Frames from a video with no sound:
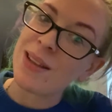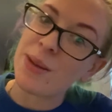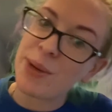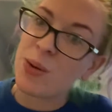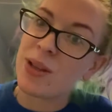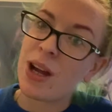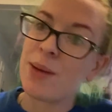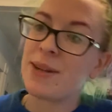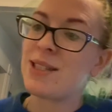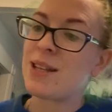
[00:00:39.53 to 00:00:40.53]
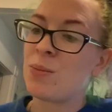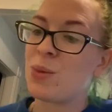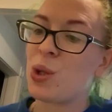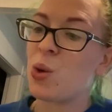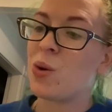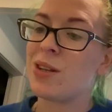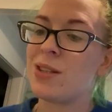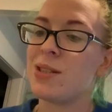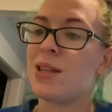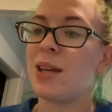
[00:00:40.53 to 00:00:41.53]
me know in the comments down below,
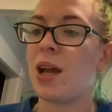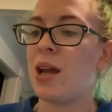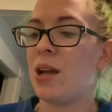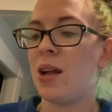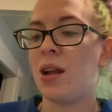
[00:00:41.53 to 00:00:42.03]
because like I